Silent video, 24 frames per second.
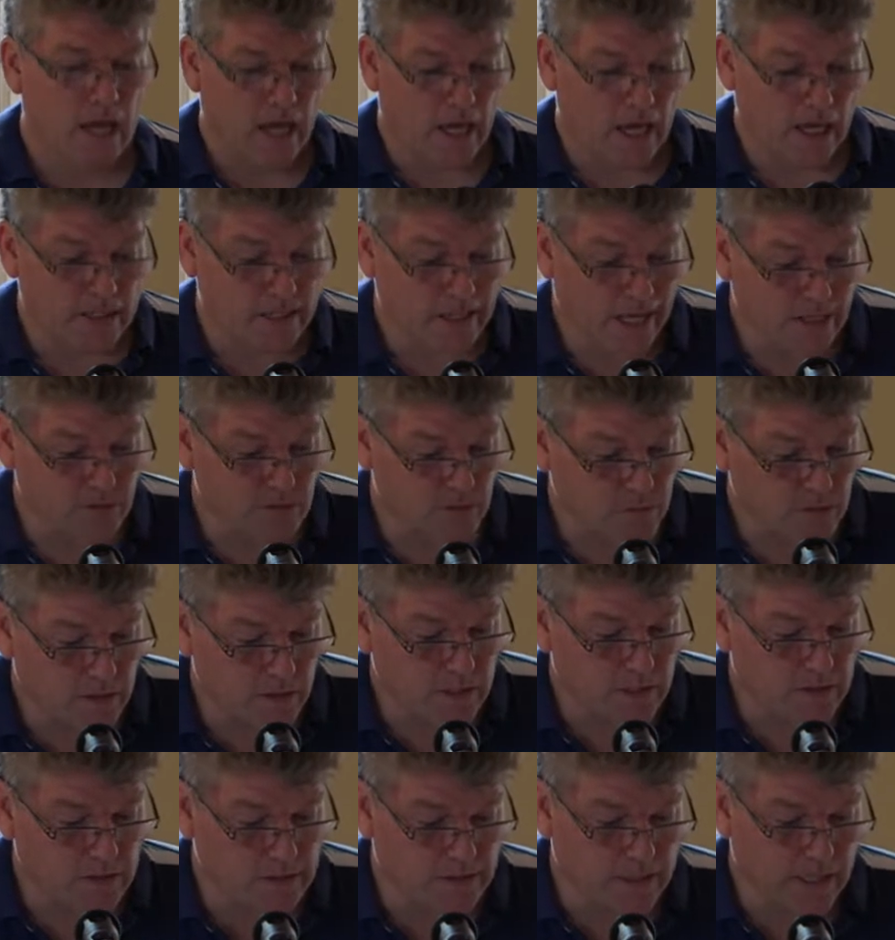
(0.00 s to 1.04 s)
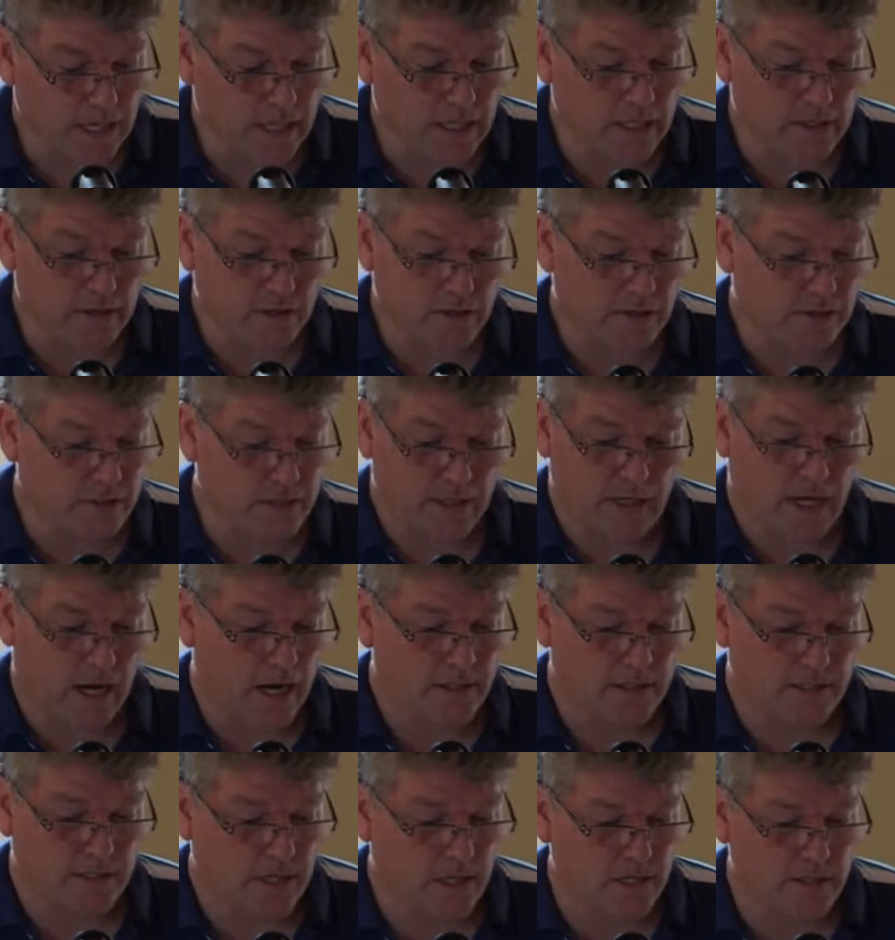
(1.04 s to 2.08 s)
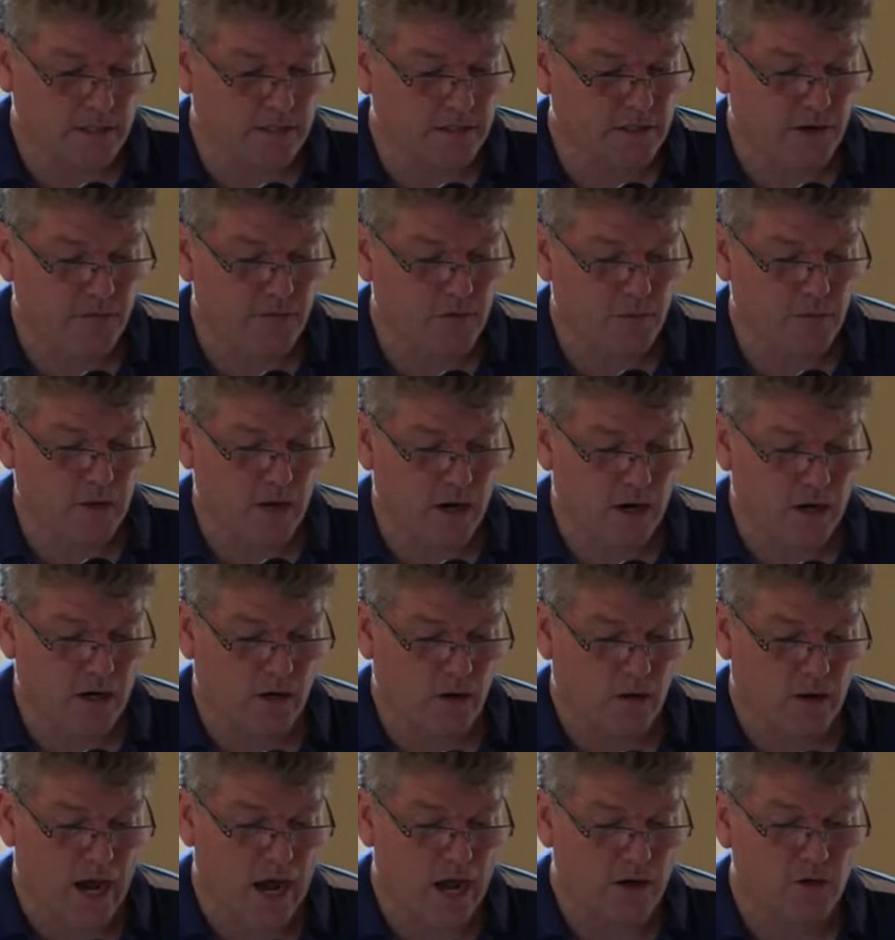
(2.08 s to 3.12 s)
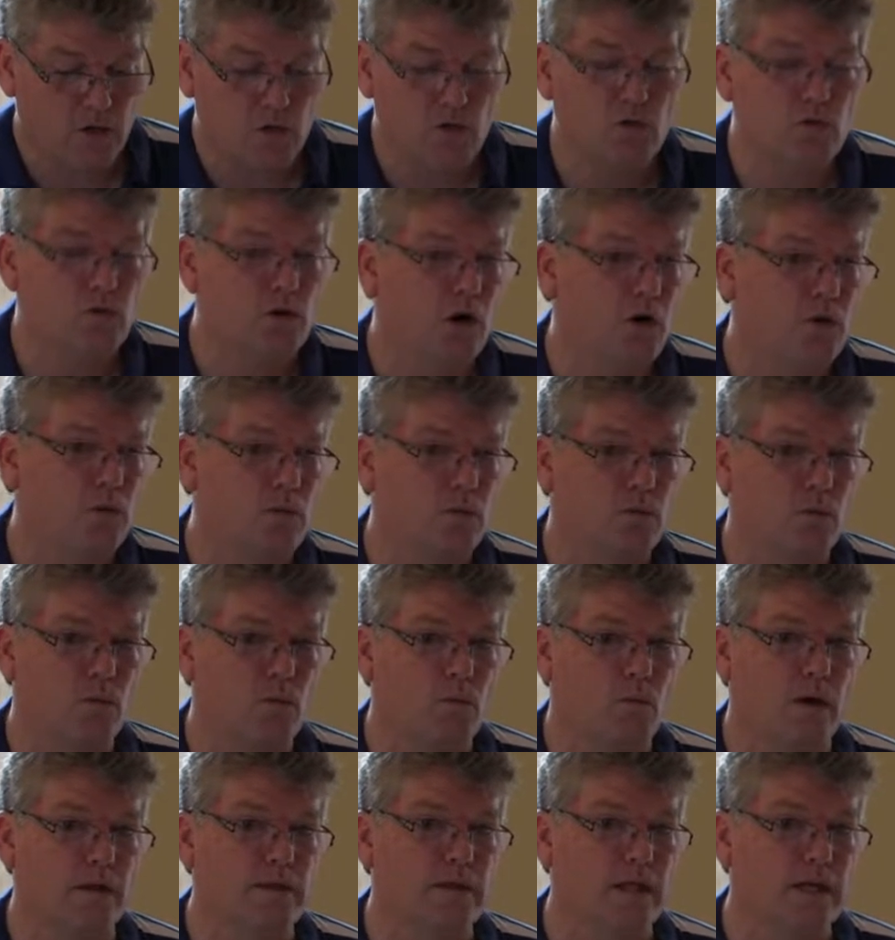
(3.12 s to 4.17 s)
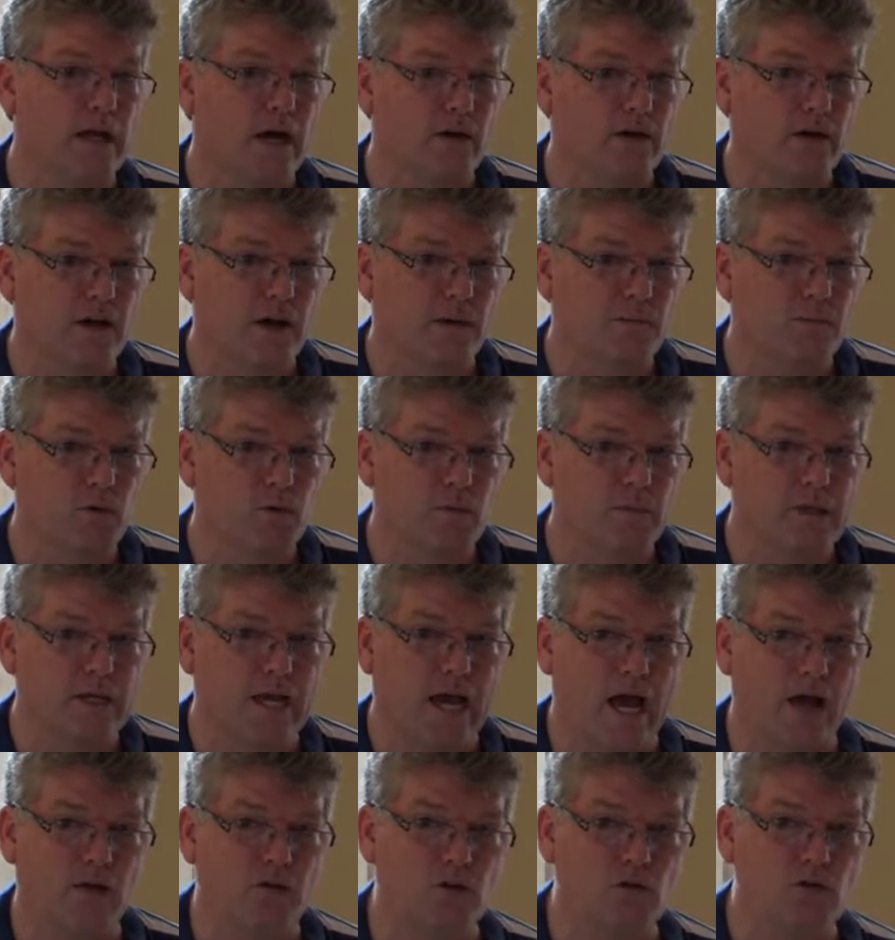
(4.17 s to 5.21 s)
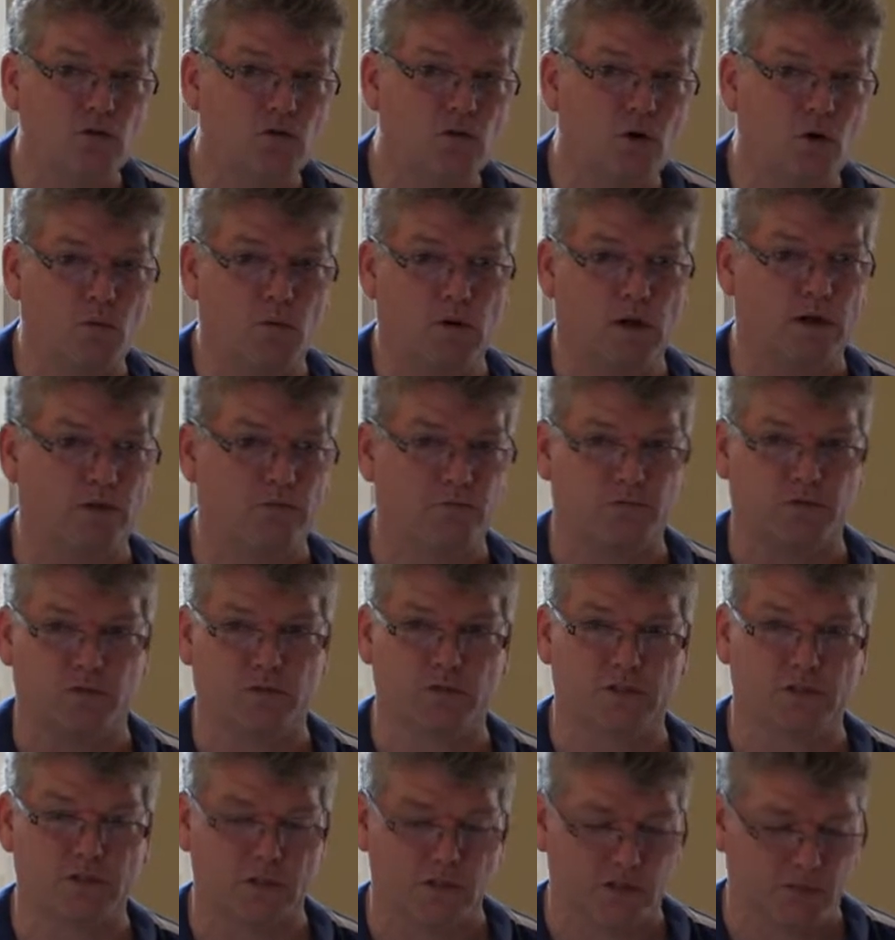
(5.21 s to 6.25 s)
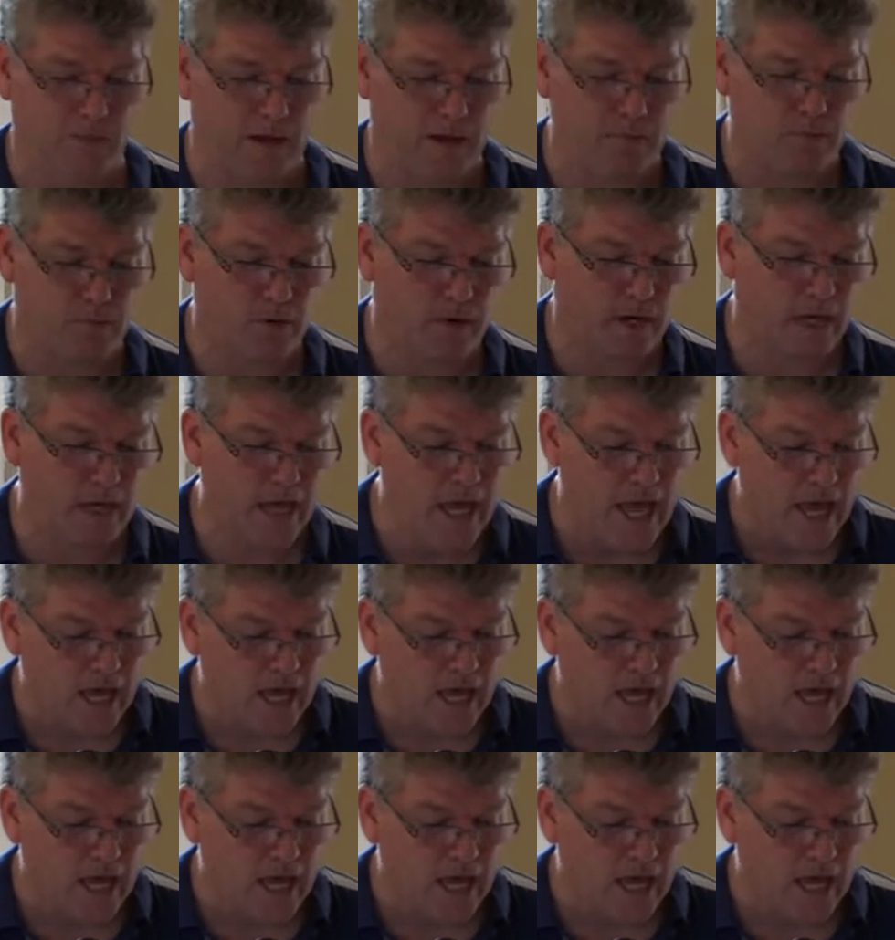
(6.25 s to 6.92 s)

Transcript: And that's what he's saying here. He's saying, I say this everywhere I go. How do you know what the outcome will be? How do you know what influence this might bring?